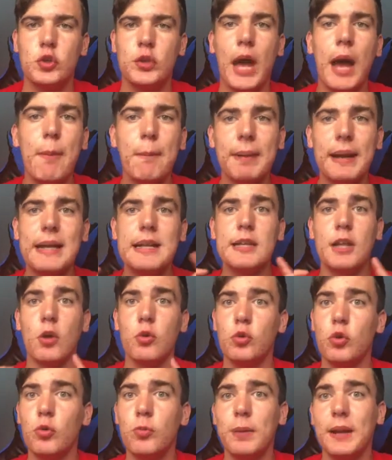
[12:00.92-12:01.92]
can play
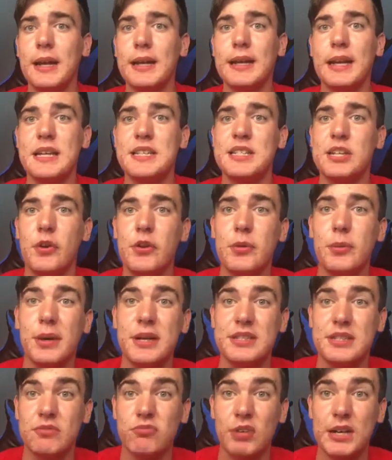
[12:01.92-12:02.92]
local play. That is the only
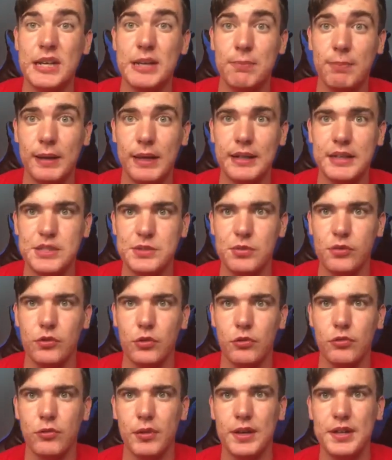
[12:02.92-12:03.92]
way to really play this with
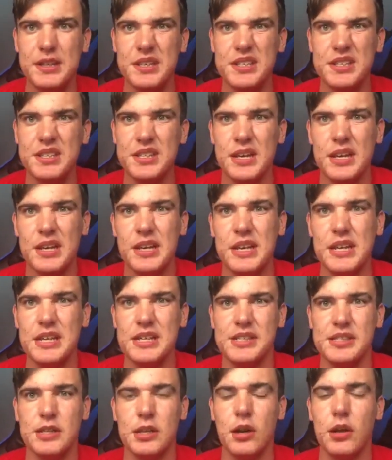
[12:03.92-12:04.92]
your friends,
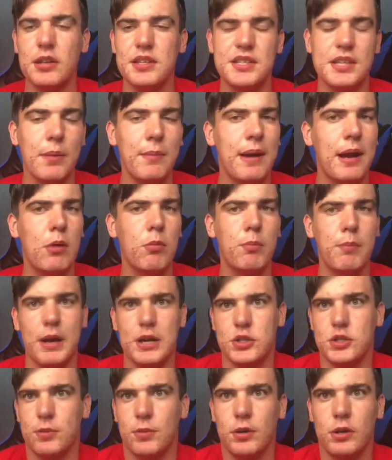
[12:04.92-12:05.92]
is to like somehow
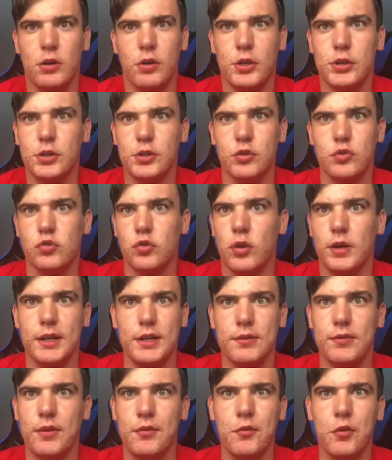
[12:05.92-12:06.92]
match them online. You can try
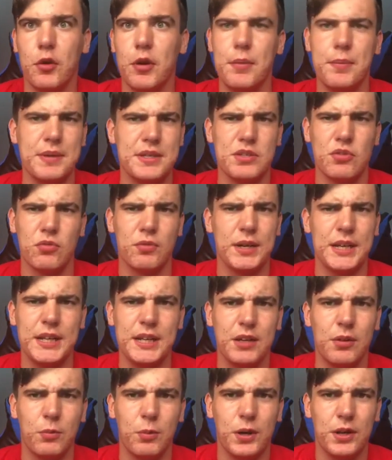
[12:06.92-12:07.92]
that if they've got it, but it's not really
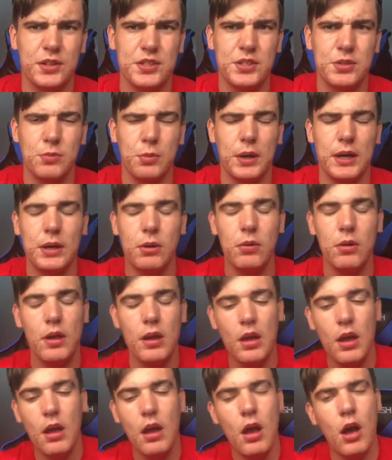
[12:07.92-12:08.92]
going to work too well.
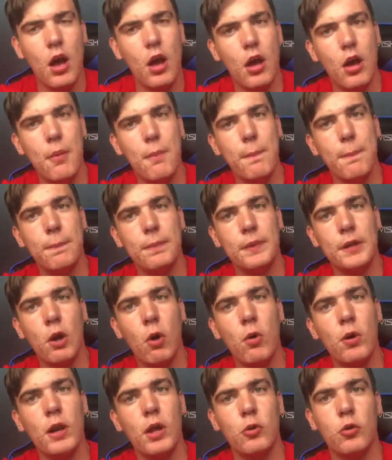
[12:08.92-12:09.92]

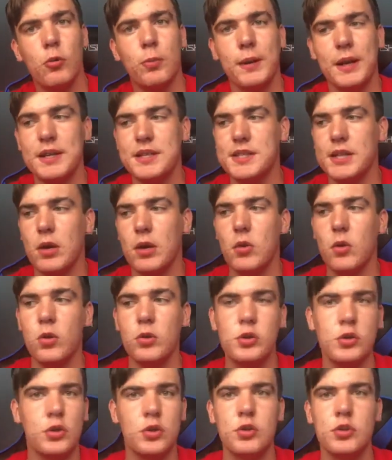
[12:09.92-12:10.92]
Go on local play, so
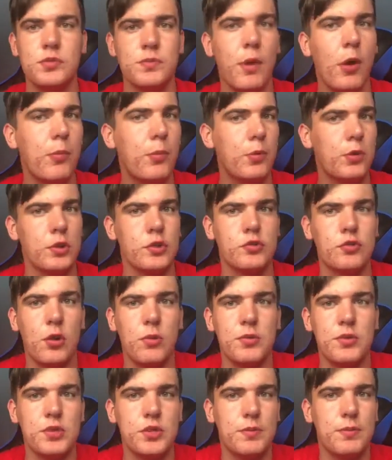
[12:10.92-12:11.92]
you can use multiple
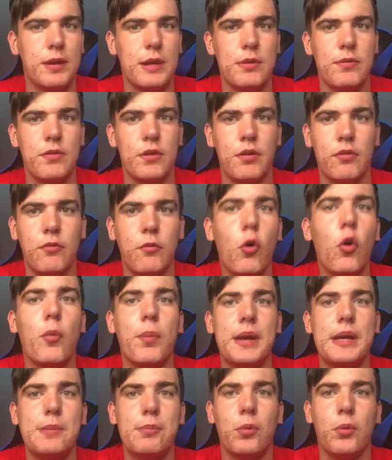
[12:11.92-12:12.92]
controllers. You can play with like 4
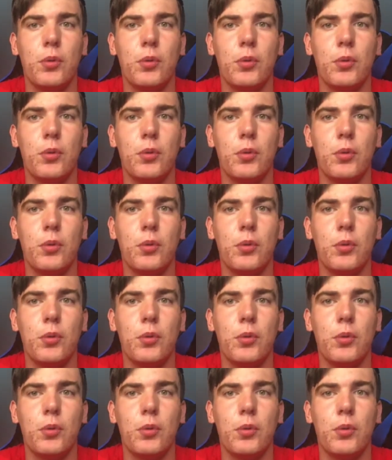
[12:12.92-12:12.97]
people